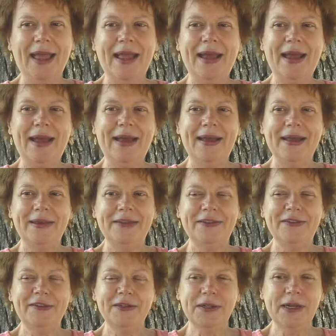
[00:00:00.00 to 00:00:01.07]

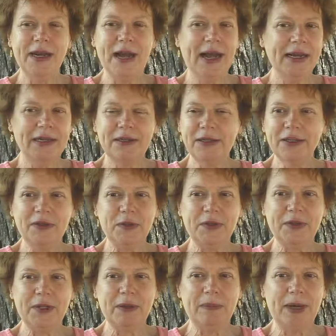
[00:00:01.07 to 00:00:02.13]
And I clicked
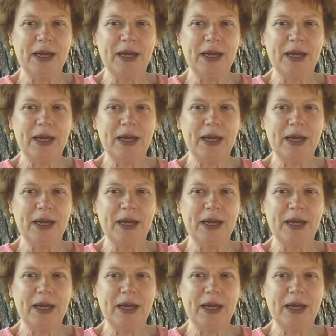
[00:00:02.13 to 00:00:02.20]
with him.